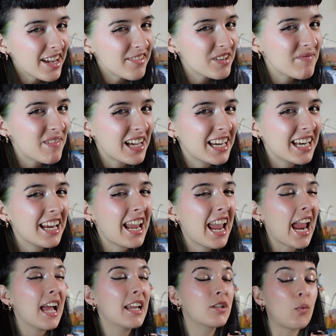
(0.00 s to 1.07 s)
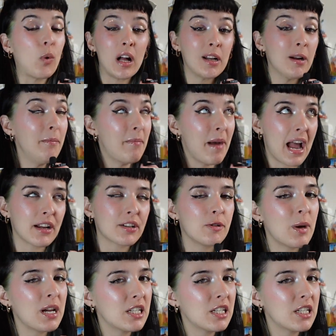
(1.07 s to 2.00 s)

everybody, and welcome back to my